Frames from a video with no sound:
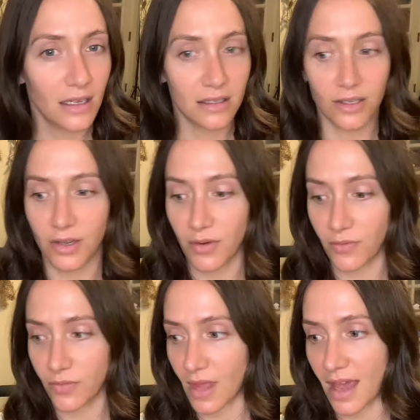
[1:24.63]
you know,
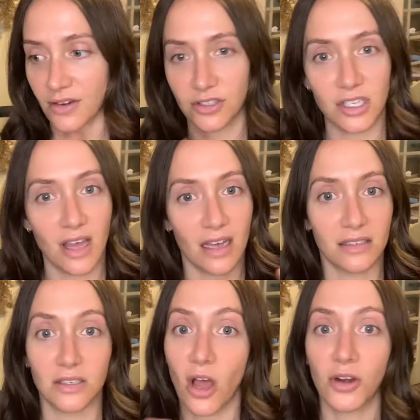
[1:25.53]
the energy that
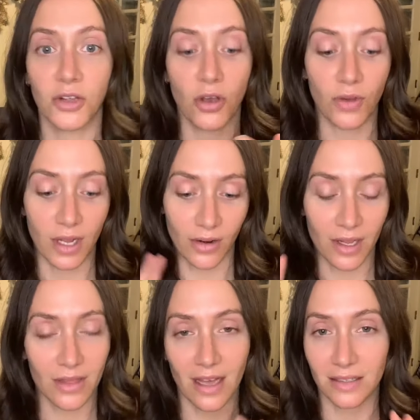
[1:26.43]
is non
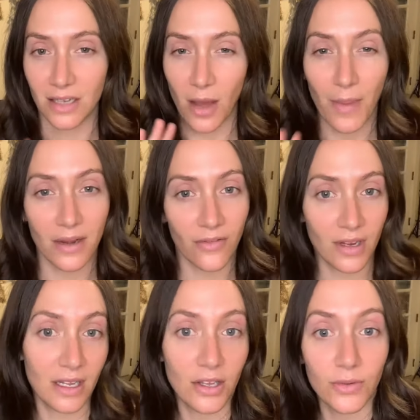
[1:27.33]
coherent, that's not
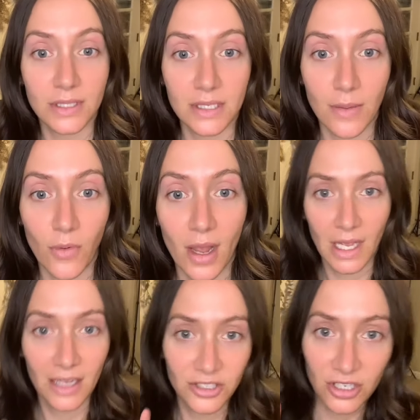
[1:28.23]
benefiting you in some way
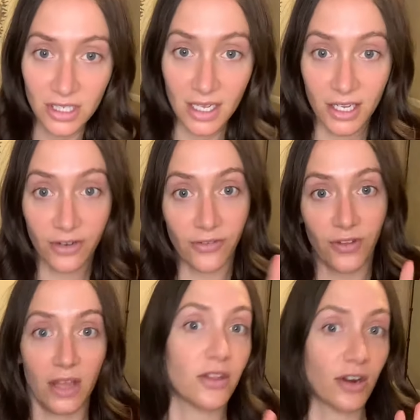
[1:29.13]
just like your
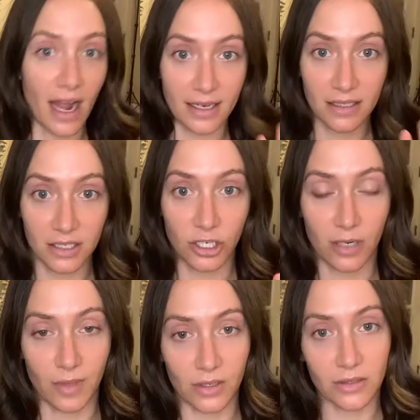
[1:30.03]
feet, they're exit
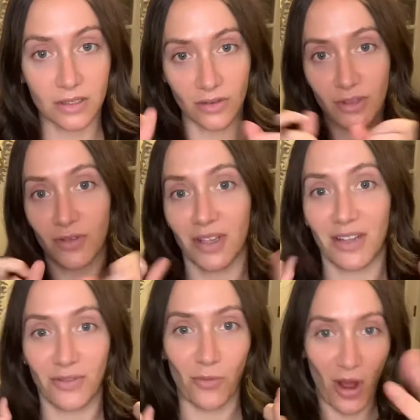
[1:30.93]
terminals, so you can
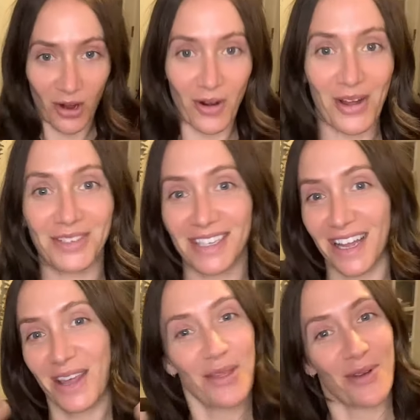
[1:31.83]
even walk around and
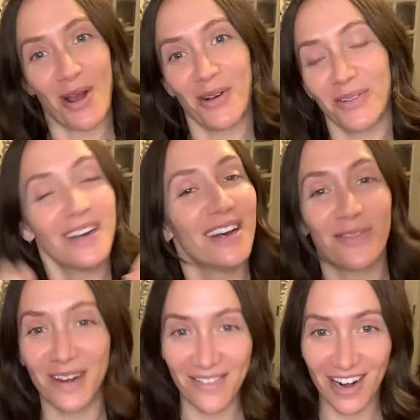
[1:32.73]
like throw
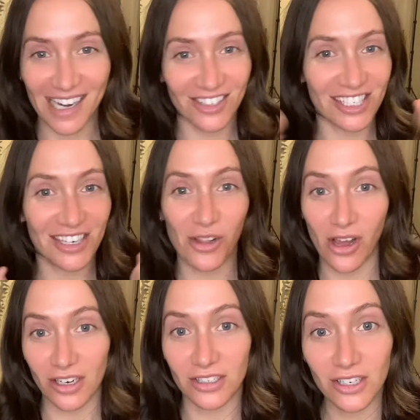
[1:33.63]
whatever energy no
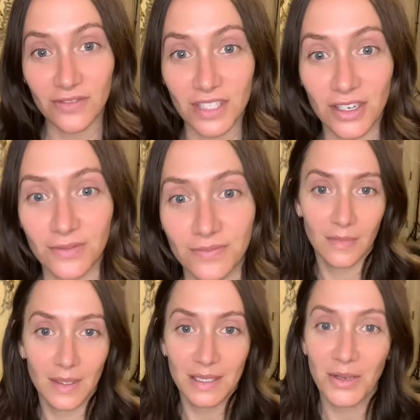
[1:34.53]
longer serves you.
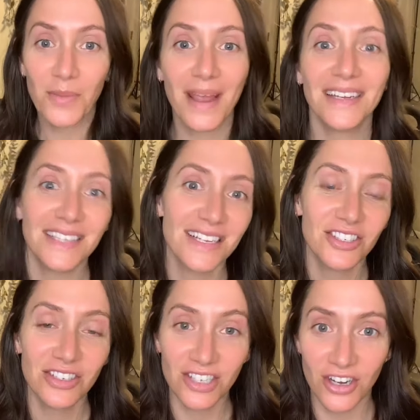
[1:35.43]
So pay
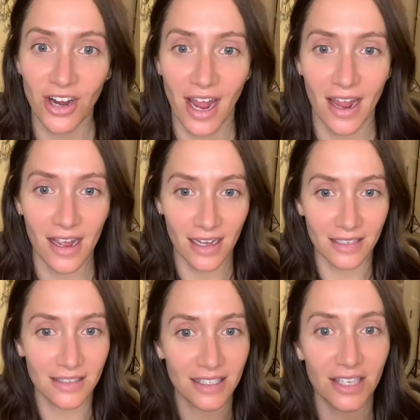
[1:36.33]
attention to your
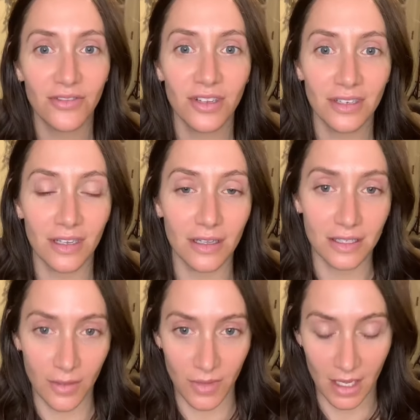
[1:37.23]
hands. Even
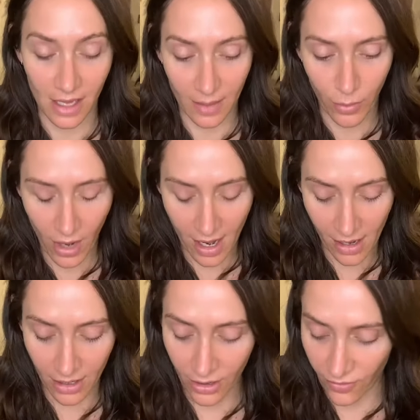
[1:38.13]
something like prayer,
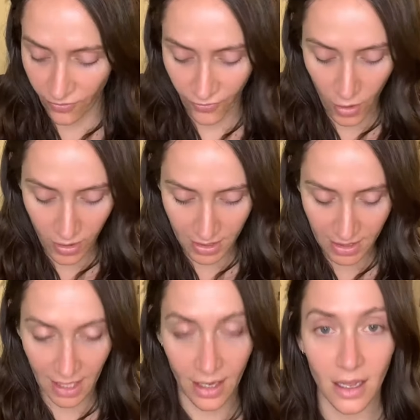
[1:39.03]
you're
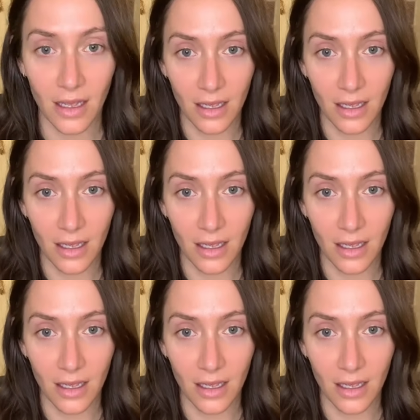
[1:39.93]
focusing